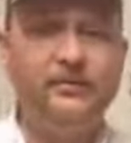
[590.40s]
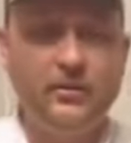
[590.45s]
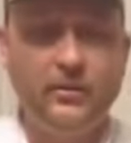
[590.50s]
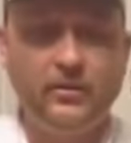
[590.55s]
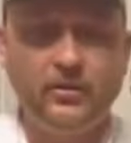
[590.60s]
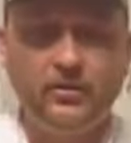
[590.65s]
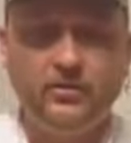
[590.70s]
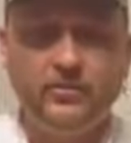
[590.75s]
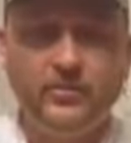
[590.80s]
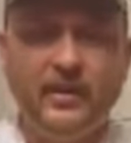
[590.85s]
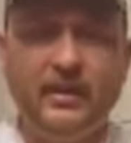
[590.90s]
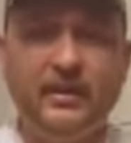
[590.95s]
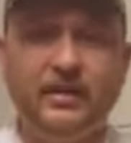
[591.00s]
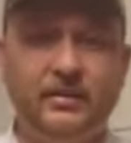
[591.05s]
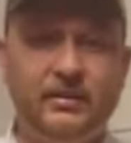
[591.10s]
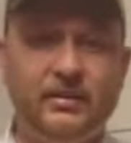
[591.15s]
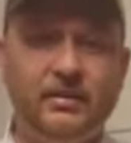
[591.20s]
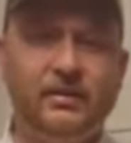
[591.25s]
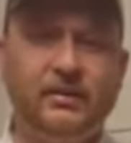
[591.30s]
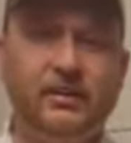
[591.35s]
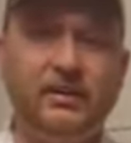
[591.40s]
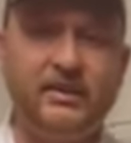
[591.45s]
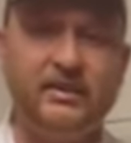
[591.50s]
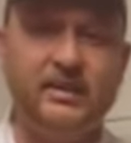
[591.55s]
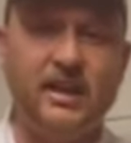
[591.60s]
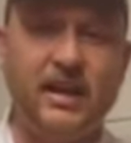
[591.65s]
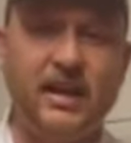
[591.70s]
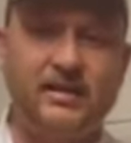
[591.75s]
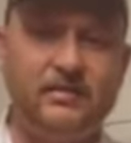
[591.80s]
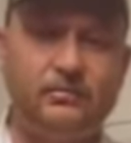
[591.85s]
a little bit until it gets
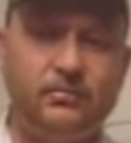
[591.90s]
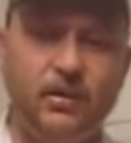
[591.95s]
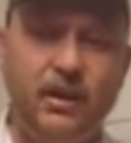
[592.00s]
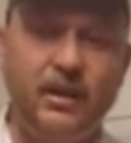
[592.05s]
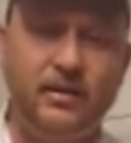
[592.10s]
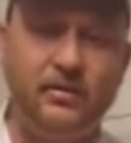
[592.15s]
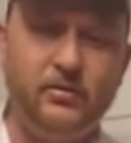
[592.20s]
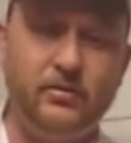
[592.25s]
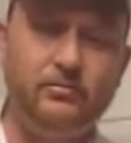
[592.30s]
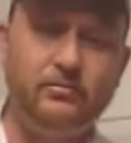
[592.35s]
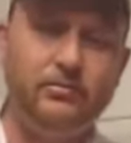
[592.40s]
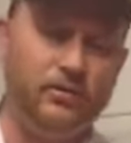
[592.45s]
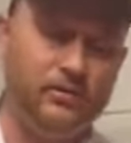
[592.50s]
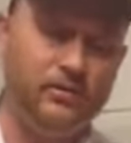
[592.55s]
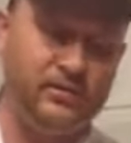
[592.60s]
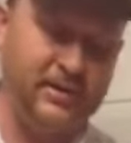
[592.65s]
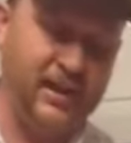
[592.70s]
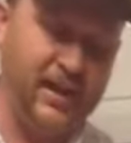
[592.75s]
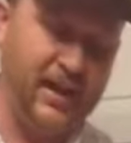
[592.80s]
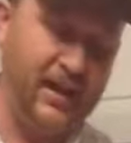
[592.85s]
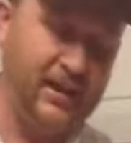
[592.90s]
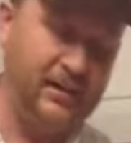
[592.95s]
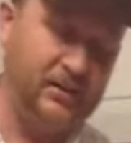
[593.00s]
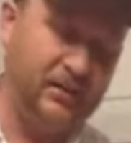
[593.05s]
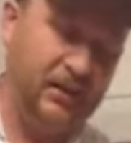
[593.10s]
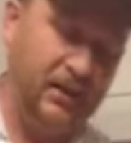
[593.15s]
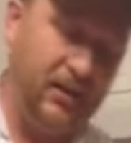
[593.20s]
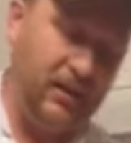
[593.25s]
nice and brown on both sides.